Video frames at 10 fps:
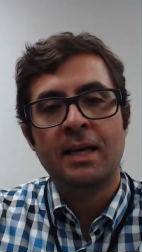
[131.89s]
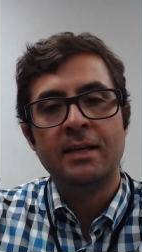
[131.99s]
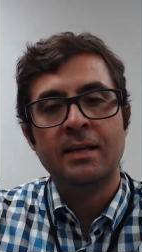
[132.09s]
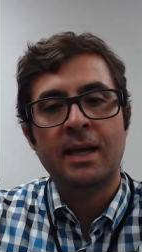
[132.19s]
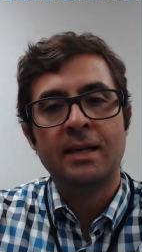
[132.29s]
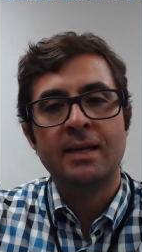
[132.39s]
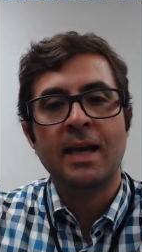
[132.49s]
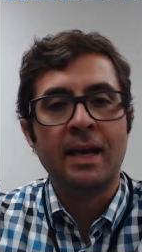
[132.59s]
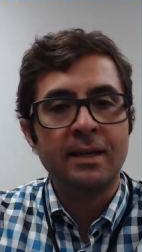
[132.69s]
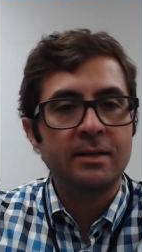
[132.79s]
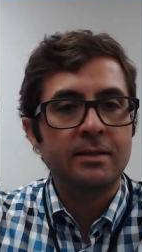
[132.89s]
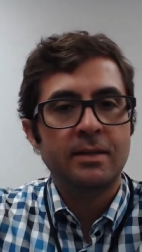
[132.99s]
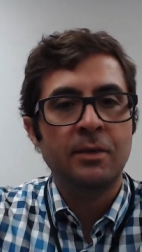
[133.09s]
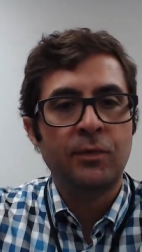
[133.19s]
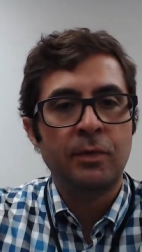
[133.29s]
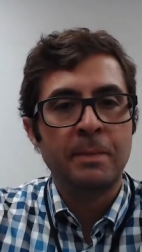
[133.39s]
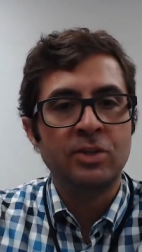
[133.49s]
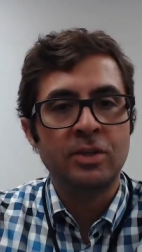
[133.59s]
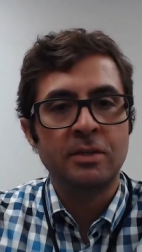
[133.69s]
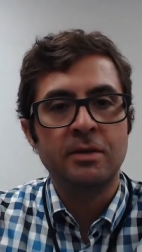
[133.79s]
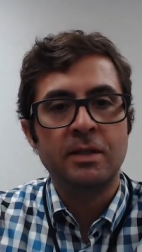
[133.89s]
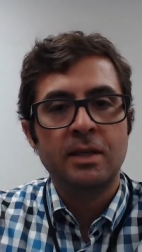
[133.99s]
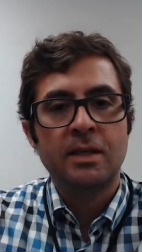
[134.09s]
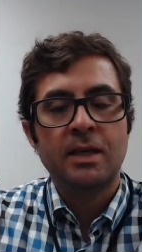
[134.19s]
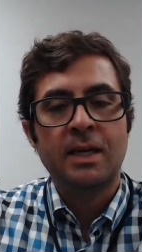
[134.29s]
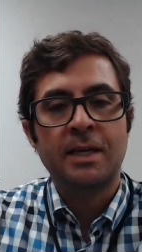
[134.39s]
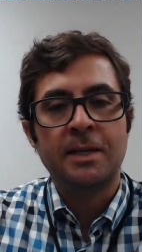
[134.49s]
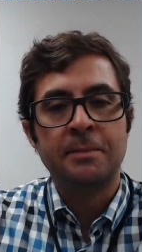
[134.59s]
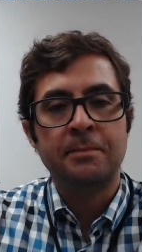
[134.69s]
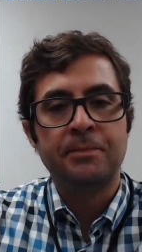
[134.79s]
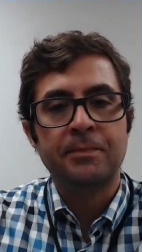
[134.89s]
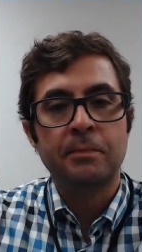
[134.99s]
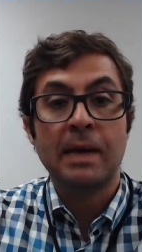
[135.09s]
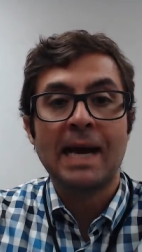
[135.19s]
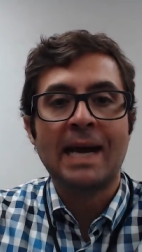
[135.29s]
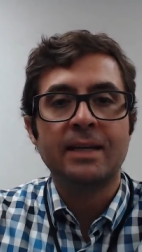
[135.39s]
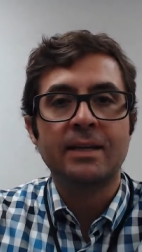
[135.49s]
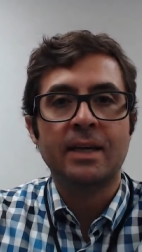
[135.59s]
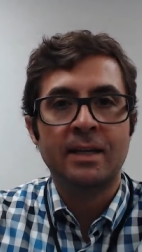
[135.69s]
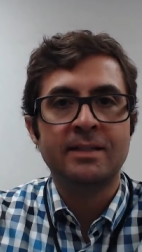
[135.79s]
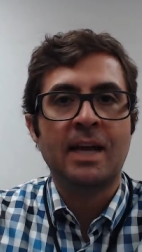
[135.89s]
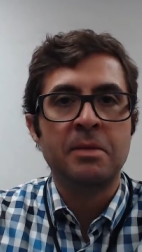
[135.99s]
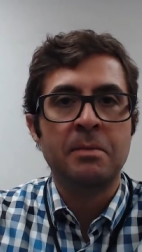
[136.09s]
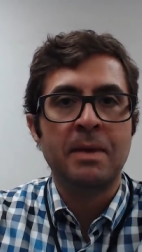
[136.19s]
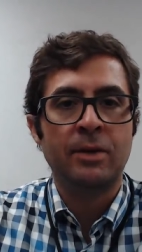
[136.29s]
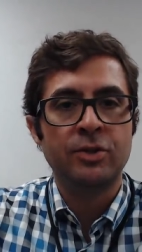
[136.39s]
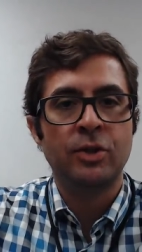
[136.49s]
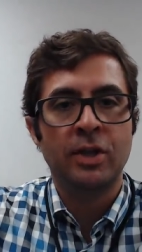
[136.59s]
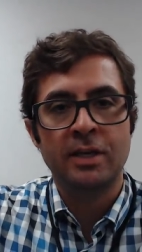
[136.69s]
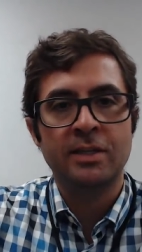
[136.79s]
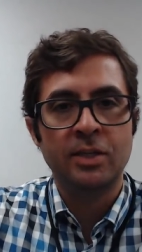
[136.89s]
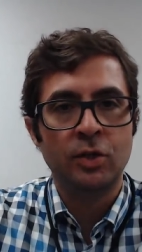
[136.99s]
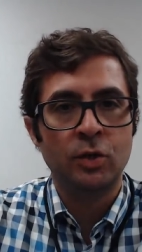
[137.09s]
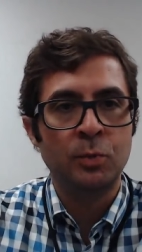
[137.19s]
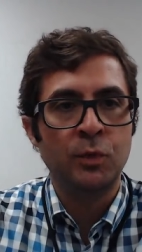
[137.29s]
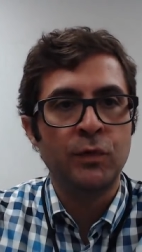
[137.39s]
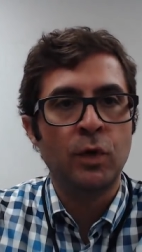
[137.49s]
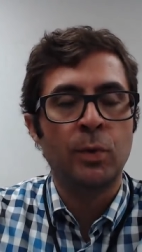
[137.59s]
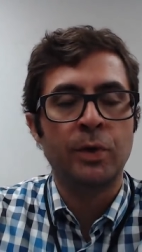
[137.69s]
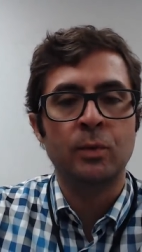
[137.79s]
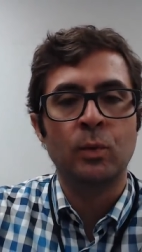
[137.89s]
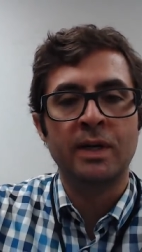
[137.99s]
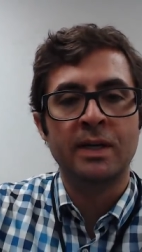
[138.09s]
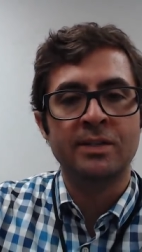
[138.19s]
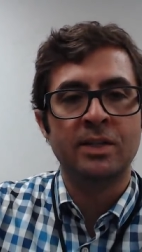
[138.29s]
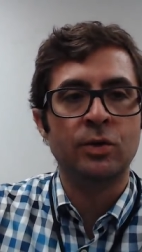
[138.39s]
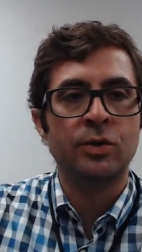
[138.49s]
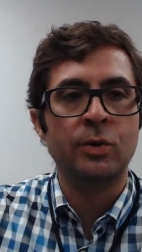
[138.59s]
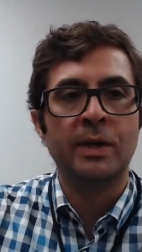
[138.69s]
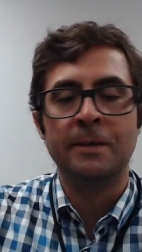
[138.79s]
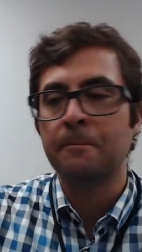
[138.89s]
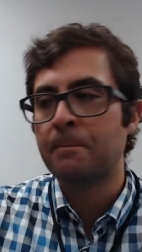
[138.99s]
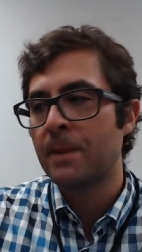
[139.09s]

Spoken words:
and get information back in a timely manner so you can continue to move forward in what it is that you're doing.